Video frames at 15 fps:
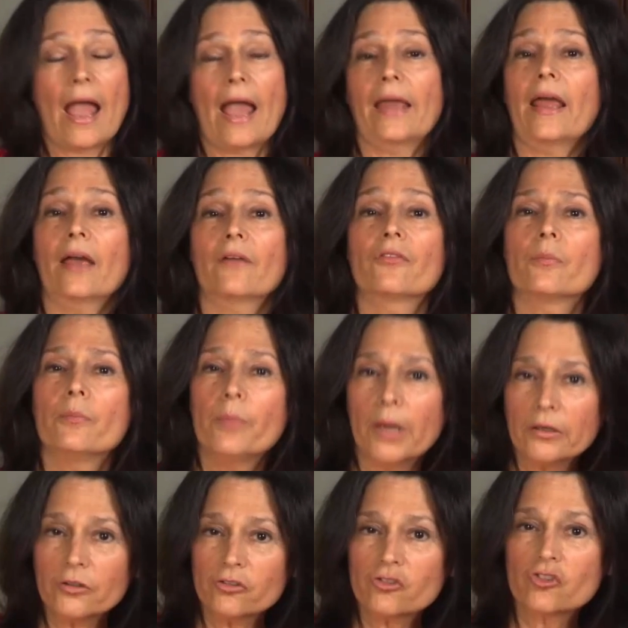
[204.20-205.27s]
and have the
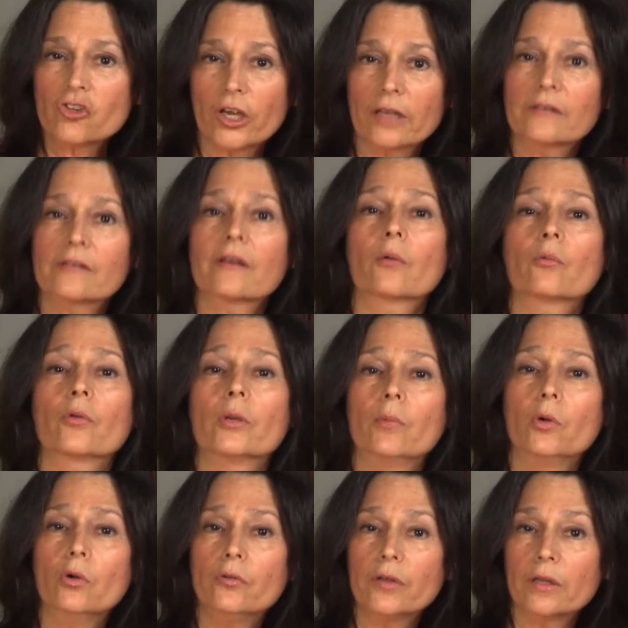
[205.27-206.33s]
best chance at
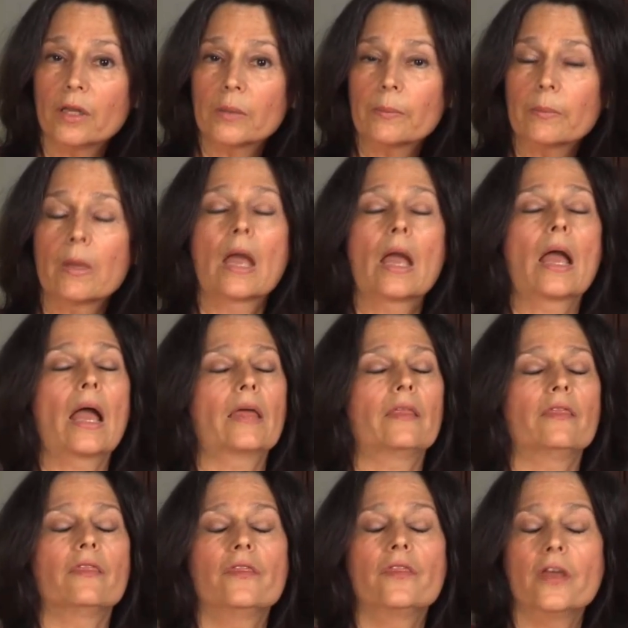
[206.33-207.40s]
removing them,
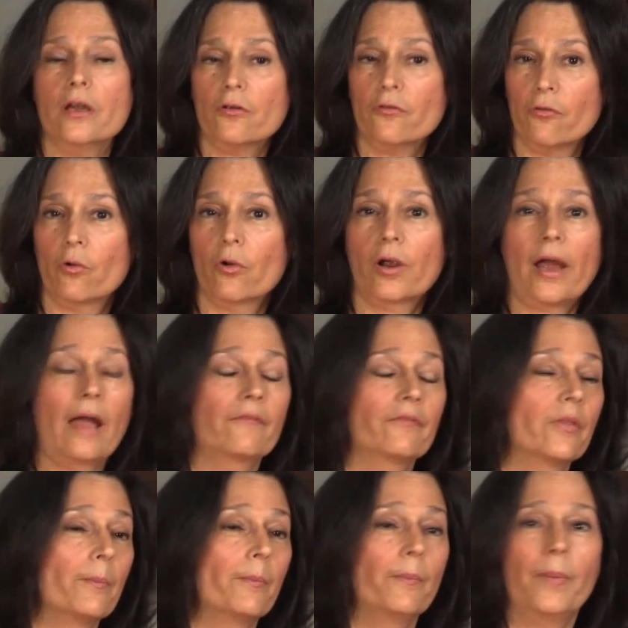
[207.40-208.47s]
and therefore have
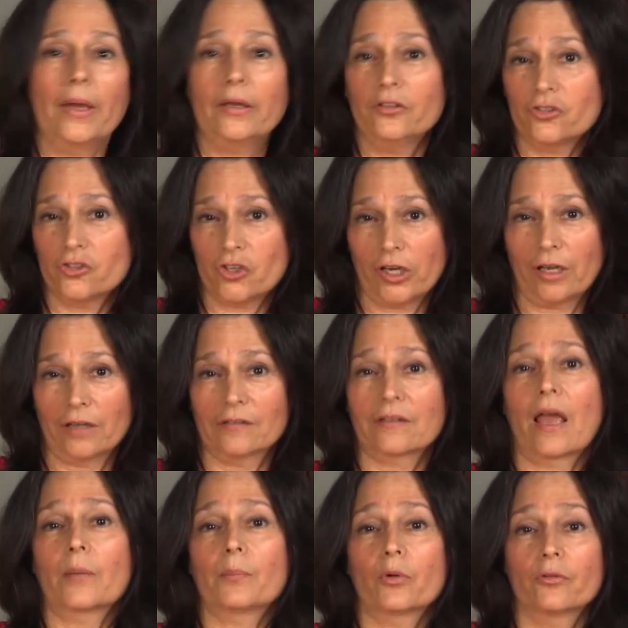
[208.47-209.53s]
the best chance
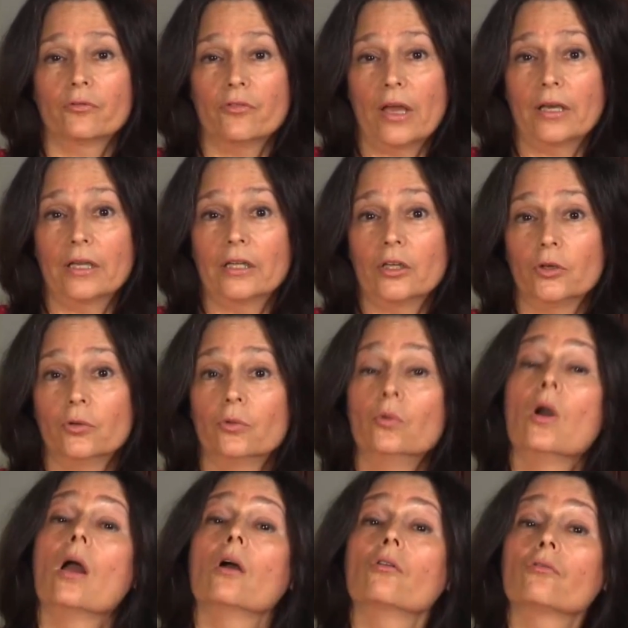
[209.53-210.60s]
at preventing you
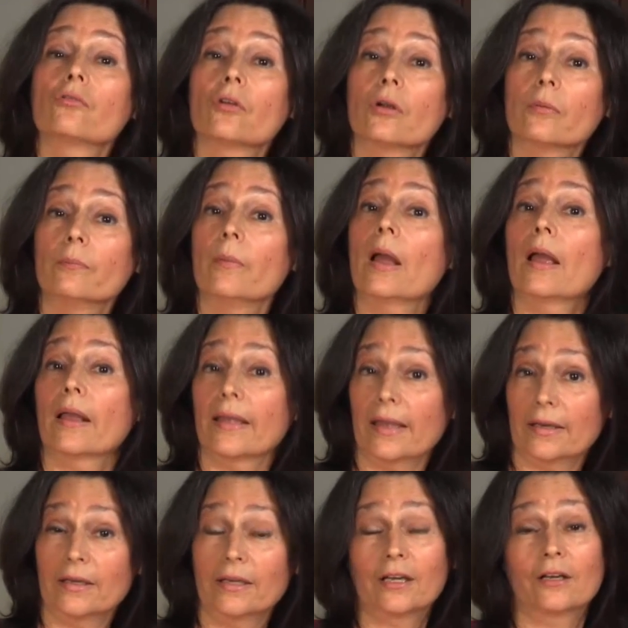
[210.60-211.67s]
from
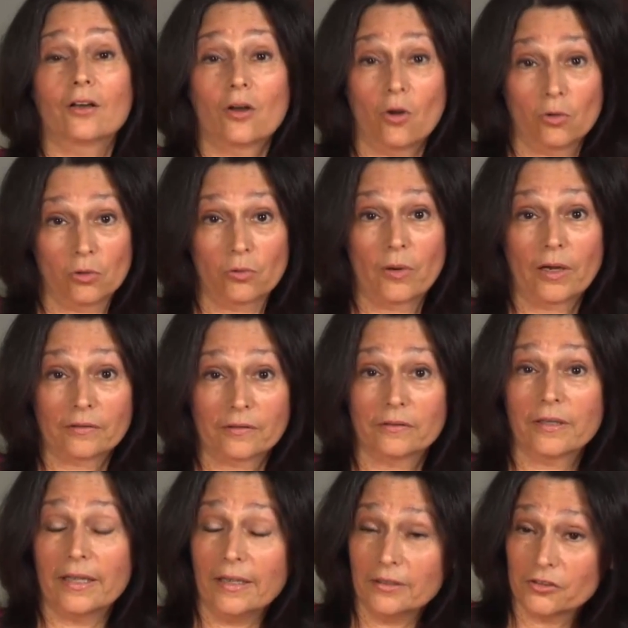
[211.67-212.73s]
getting colorectal
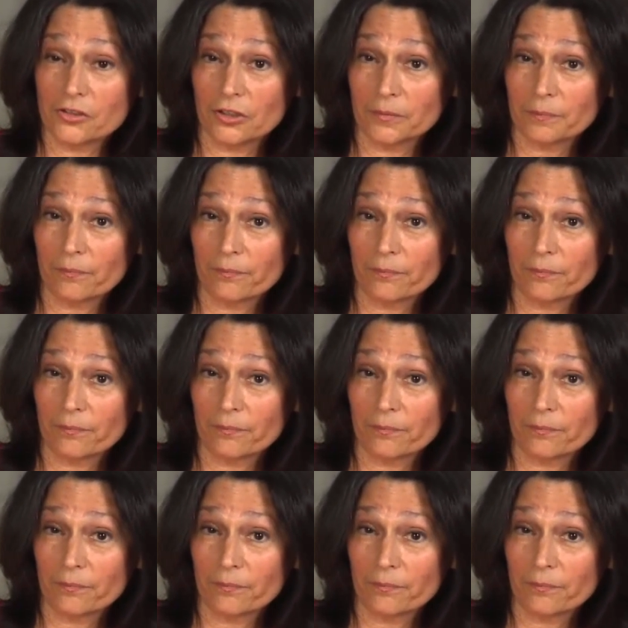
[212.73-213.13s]
cancer.